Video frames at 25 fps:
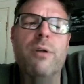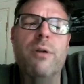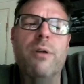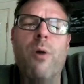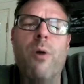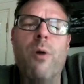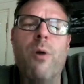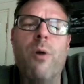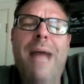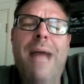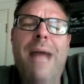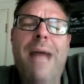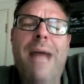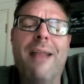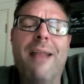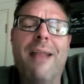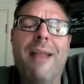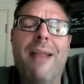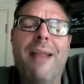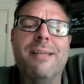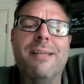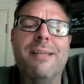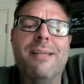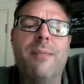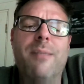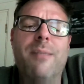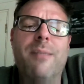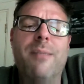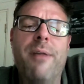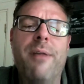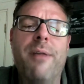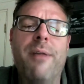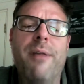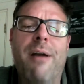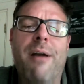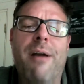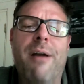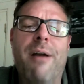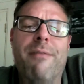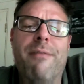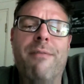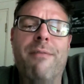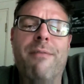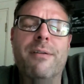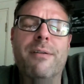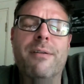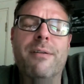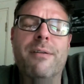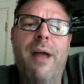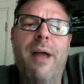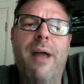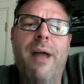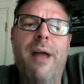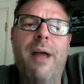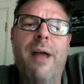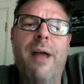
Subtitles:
we out of the 6 month on our first guy?